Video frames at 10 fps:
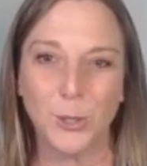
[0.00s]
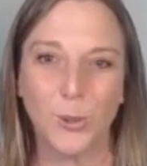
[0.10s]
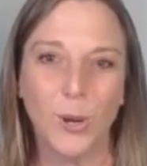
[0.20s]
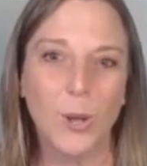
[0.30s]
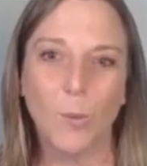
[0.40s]

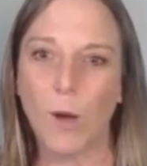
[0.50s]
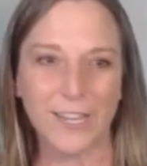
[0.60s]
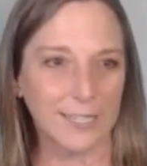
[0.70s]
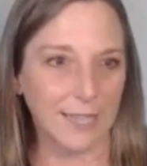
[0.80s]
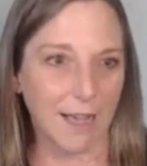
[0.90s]
to
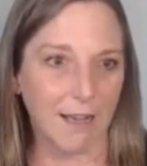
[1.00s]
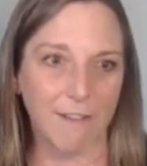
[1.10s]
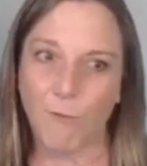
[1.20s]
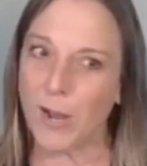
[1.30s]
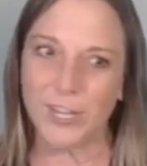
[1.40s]
what you
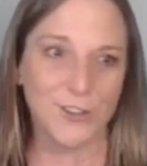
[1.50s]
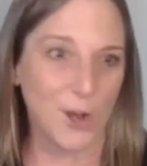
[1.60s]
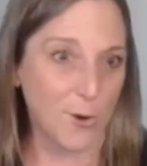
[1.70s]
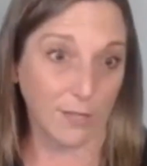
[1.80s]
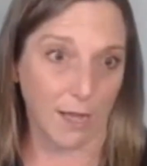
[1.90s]
love, what you
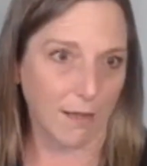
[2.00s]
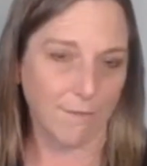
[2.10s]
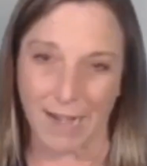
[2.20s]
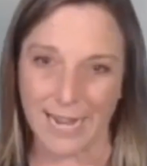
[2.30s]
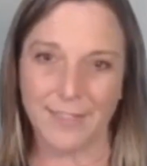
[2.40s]
don't love,
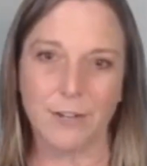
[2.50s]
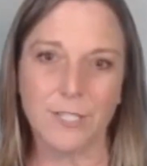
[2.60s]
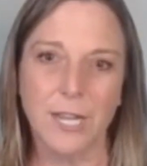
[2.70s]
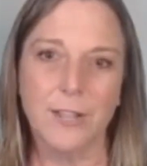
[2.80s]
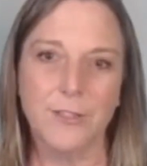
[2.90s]
right?
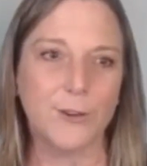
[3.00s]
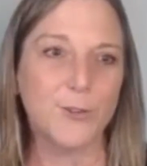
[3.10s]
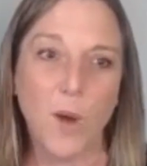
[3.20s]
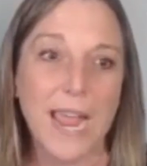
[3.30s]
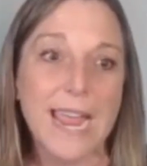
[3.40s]
There's
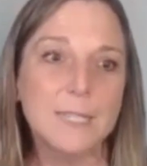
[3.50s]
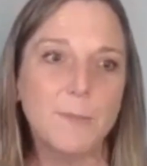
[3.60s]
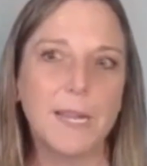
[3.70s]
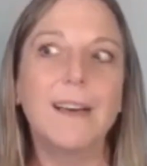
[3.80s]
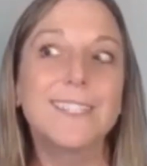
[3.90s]
there's ways
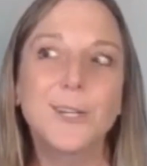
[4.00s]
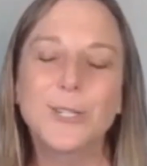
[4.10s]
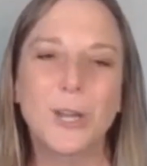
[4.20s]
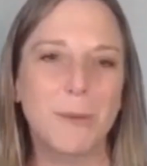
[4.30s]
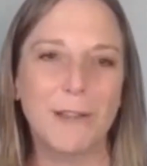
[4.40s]
because
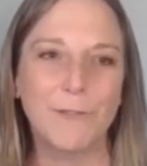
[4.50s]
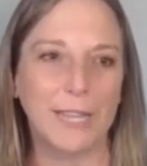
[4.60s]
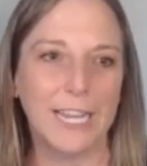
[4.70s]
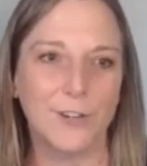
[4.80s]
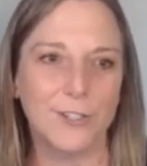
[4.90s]
there's so many
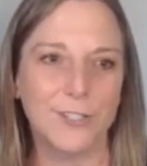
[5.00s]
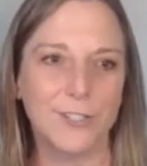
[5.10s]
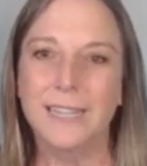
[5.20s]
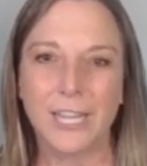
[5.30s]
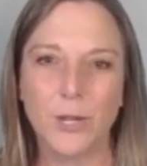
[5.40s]
flavors
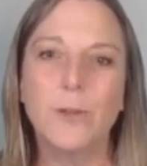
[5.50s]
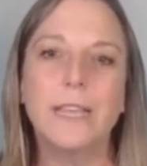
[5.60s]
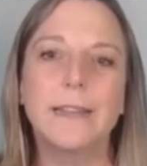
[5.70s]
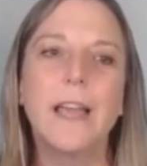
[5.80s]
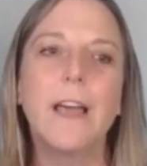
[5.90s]
that you
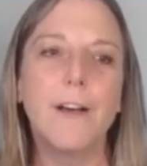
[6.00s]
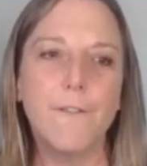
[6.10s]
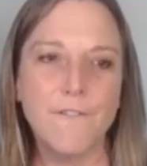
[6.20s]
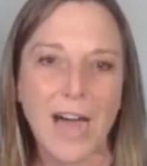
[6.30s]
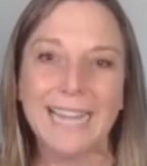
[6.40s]
can
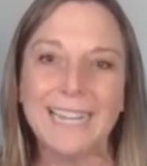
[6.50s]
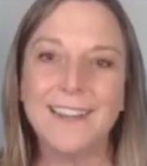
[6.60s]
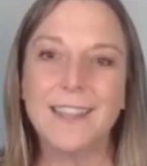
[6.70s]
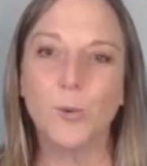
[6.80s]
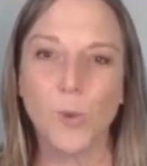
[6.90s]

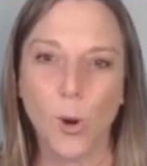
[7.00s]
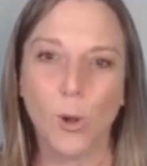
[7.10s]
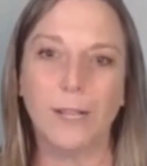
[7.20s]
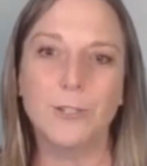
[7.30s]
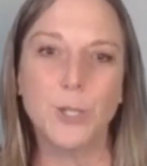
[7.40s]
find the
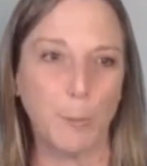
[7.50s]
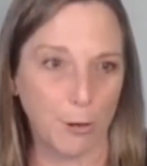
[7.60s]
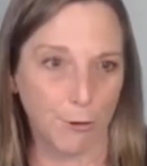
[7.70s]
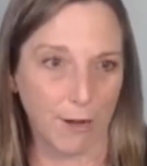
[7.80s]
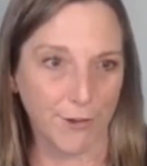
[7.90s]
role as you
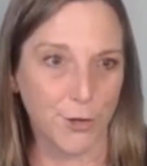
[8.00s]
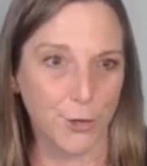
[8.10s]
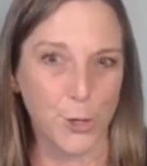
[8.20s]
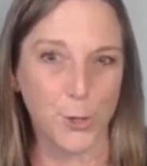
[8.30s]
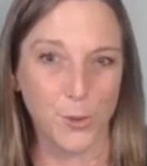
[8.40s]
progress
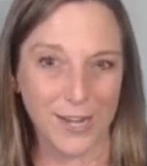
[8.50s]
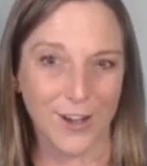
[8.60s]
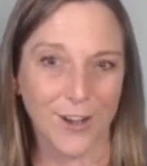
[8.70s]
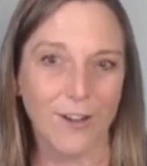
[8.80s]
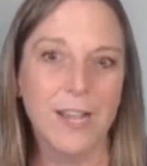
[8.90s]
your
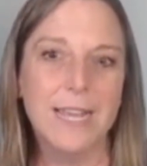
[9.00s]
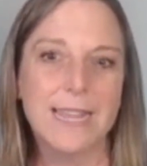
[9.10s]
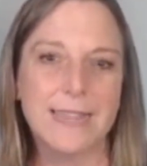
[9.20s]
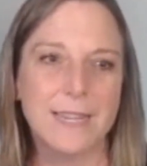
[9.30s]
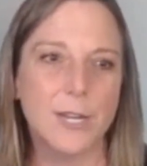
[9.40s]
career
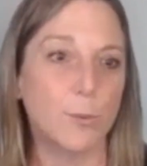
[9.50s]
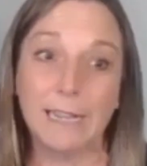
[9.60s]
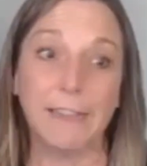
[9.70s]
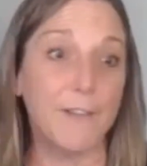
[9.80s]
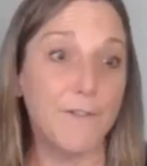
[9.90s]
to
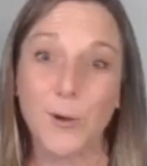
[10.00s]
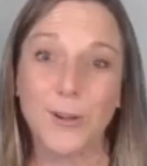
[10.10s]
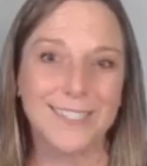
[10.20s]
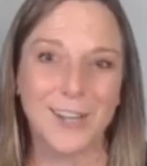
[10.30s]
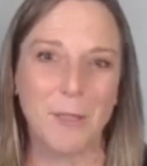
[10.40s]
really
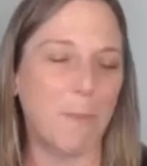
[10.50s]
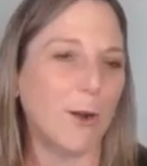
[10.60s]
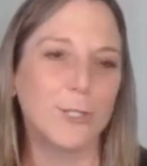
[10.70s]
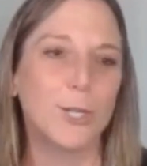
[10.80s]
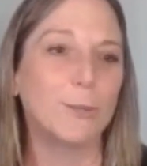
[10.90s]
focus on the
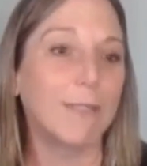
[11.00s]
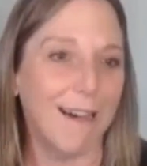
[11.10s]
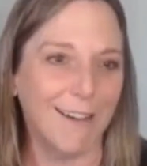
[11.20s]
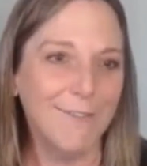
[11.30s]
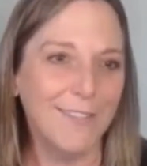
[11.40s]
parts you
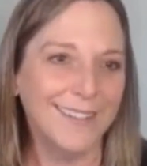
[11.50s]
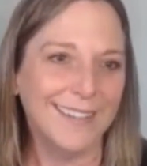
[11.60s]
love